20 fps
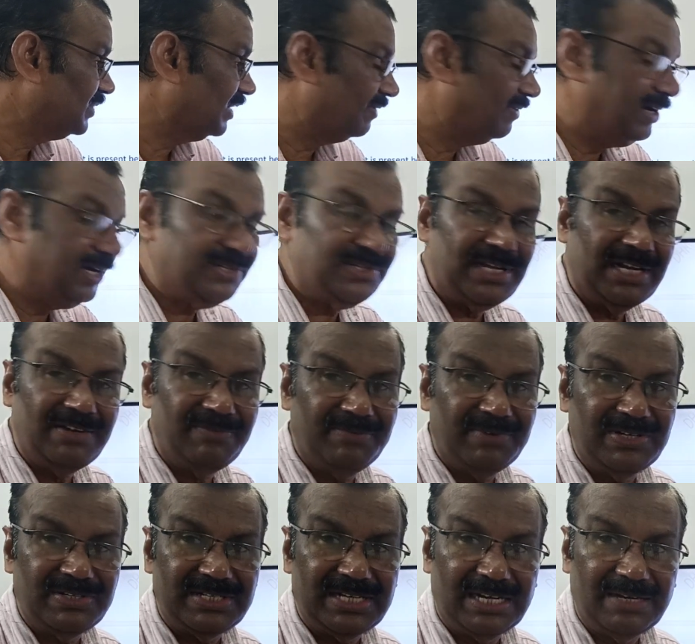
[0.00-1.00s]
70
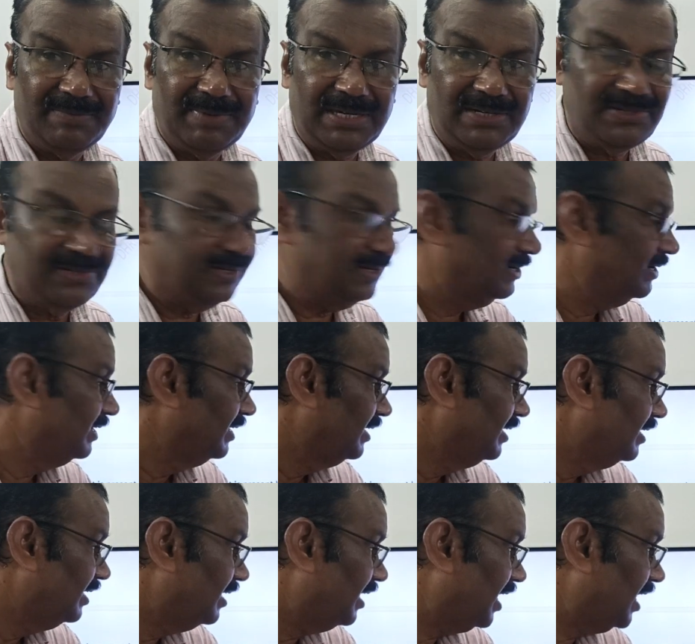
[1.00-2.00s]
segments
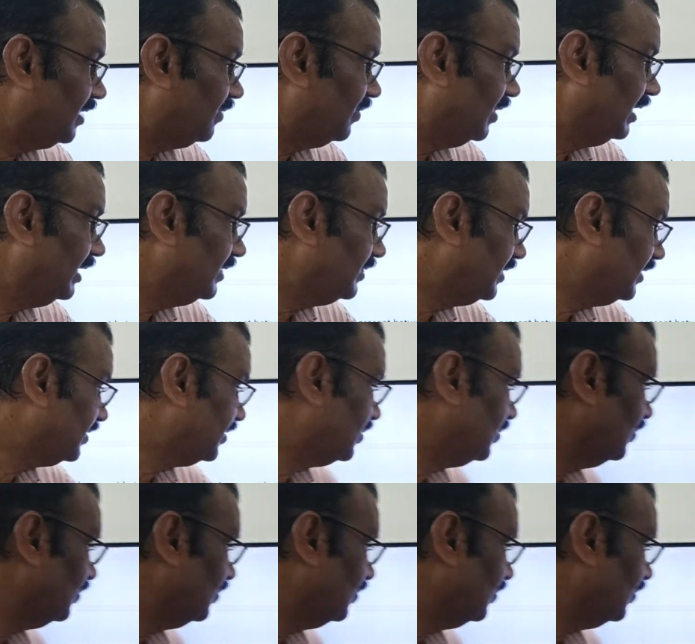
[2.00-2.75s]
or 26